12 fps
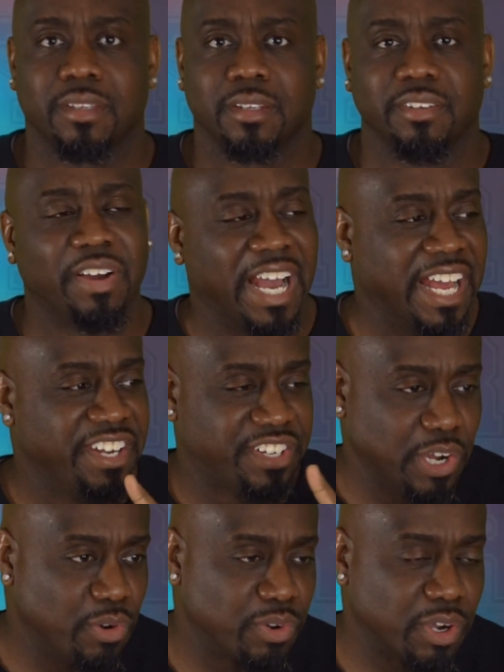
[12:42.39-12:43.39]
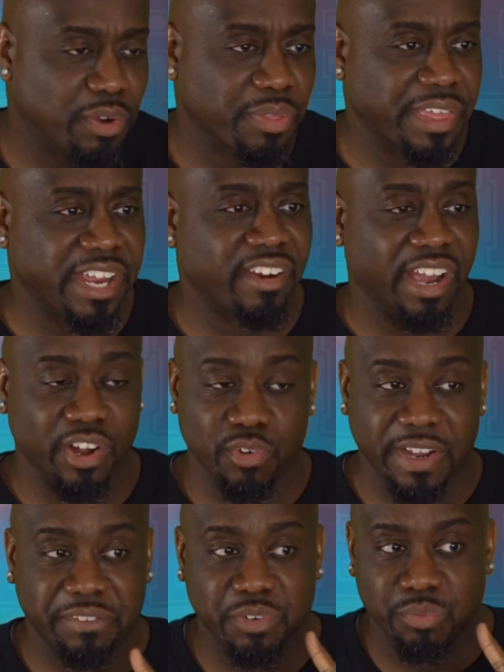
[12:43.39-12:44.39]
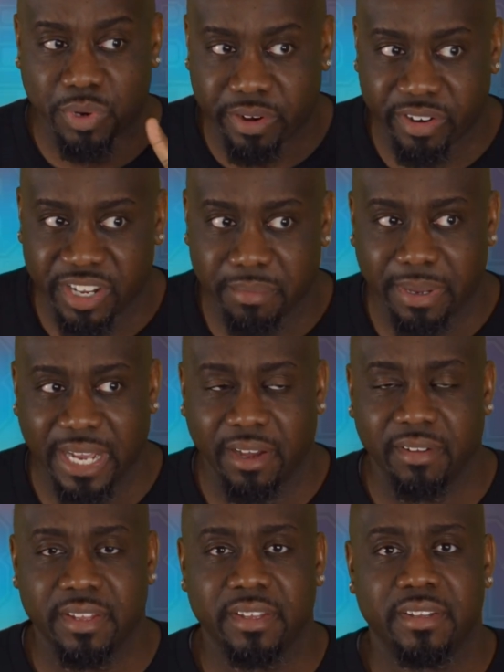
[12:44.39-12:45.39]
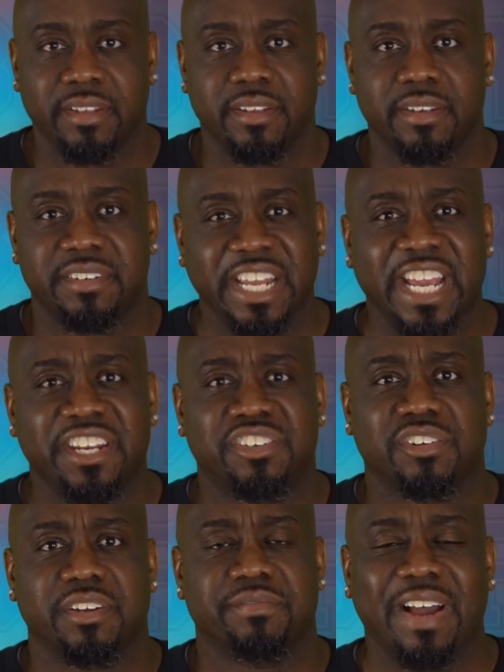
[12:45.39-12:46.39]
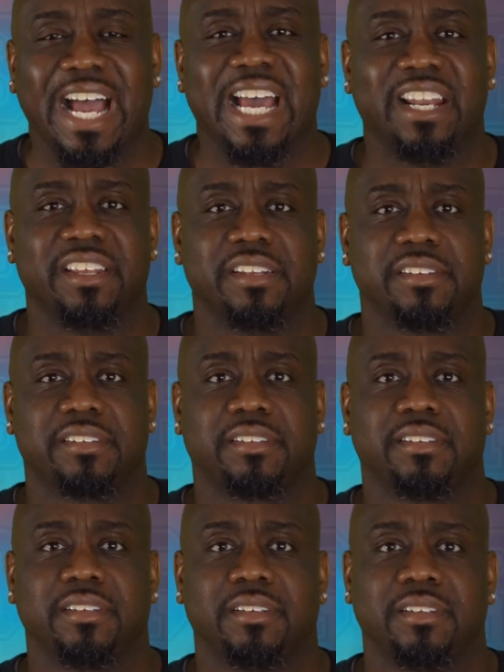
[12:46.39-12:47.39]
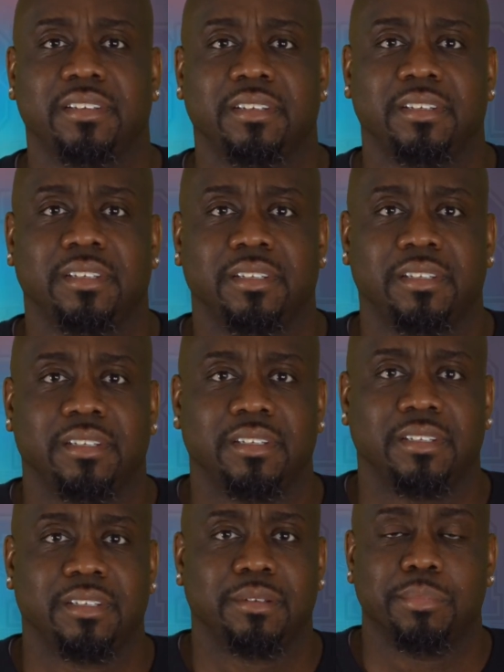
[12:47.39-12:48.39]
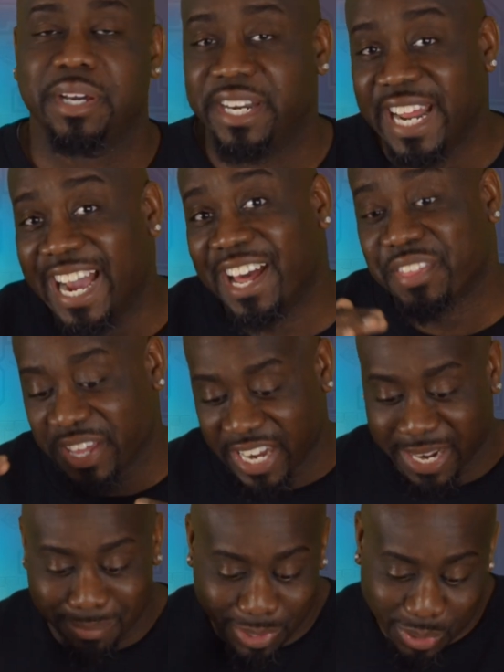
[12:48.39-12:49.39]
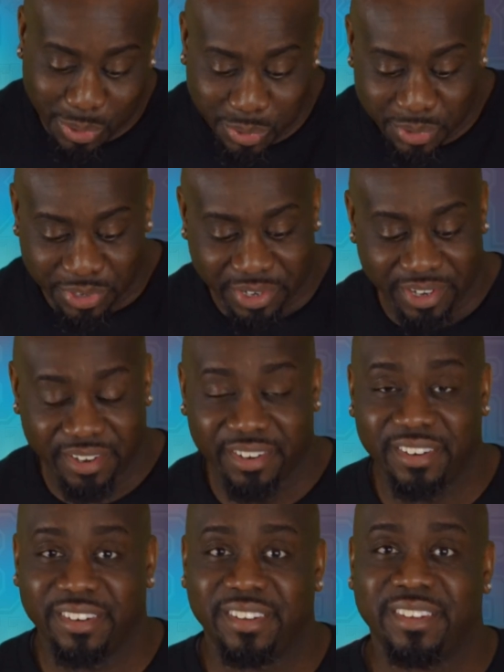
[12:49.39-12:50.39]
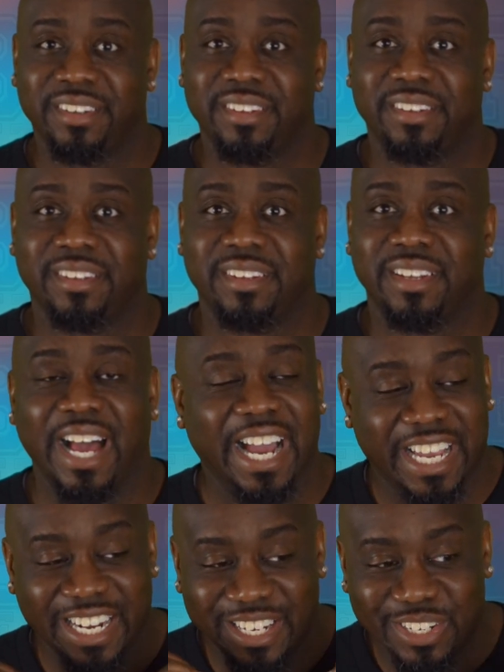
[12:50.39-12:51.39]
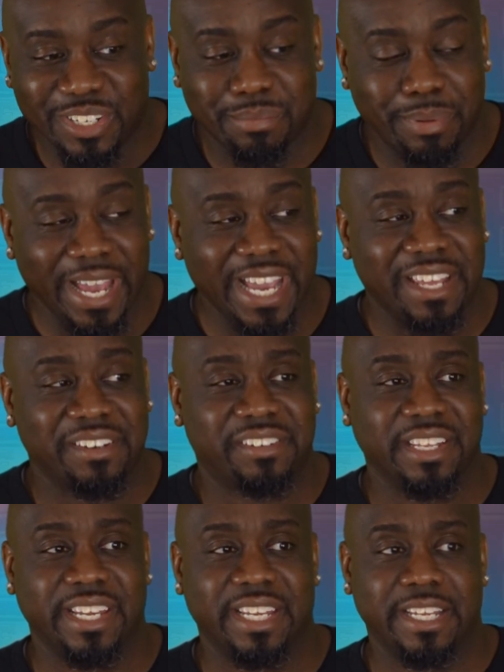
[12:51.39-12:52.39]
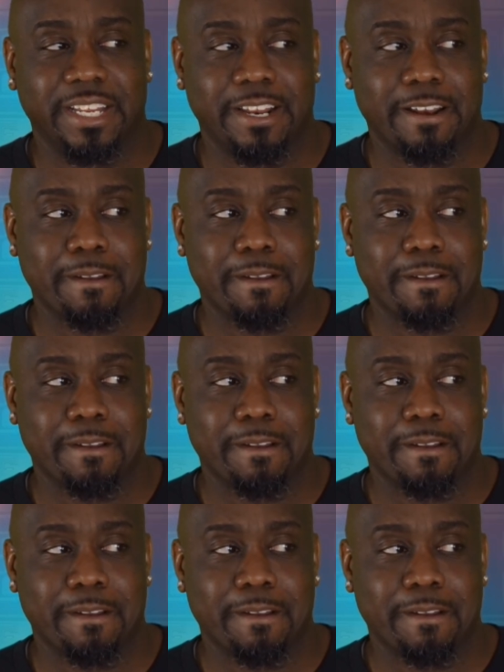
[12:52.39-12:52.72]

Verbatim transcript: If I don't go there, I don't have to worry about danger and violence. But now that I'm older, I can look back and say,